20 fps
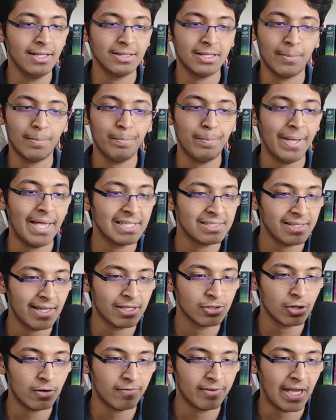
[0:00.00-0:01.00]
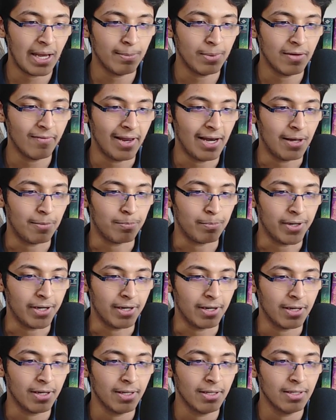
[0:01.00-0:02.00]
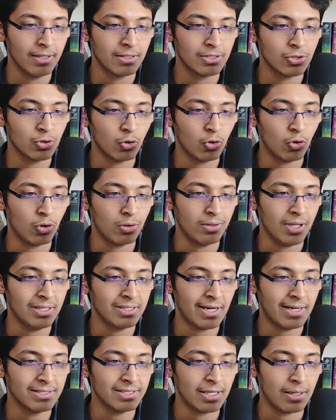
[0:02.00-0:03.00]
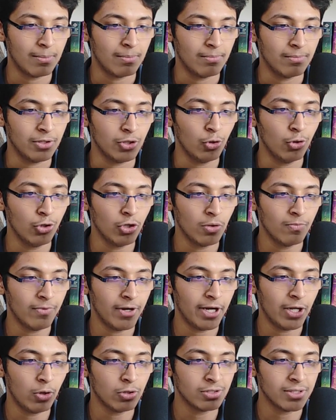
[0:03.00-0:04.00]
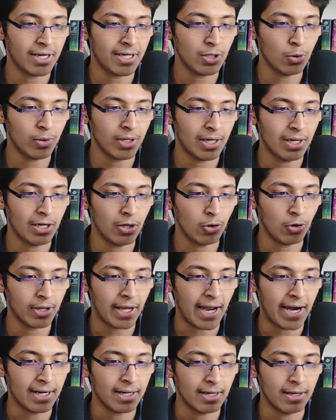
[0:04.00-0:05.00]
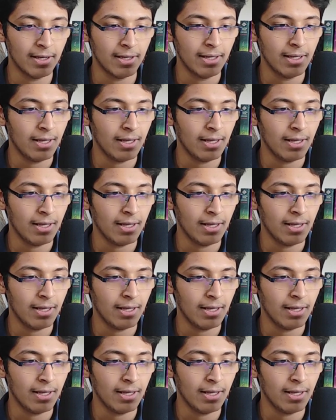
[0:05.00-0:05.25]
The basics of game development. So these are some YouTube videos that you can look at.